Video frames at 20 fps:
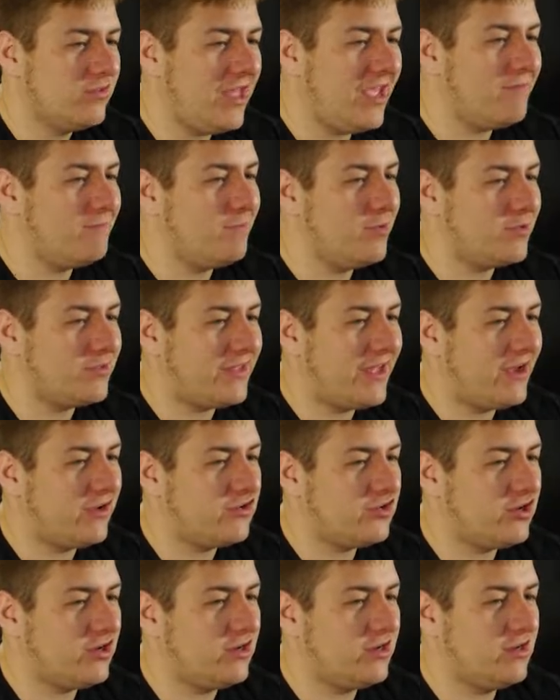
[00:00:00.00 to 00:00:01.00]
They haven't built the
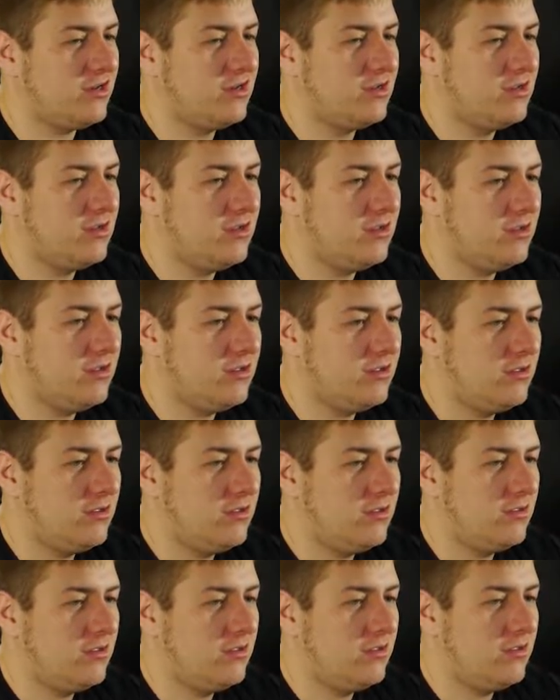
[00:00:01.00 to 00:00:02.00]
house yet.
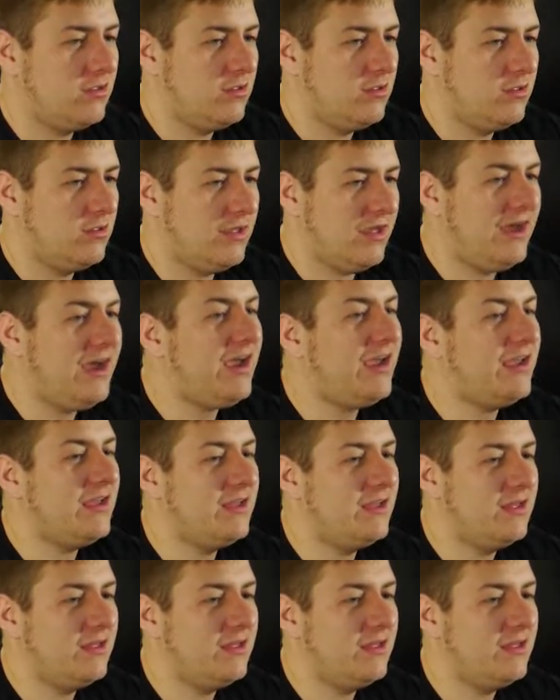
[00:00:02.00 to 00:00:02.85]
Hi.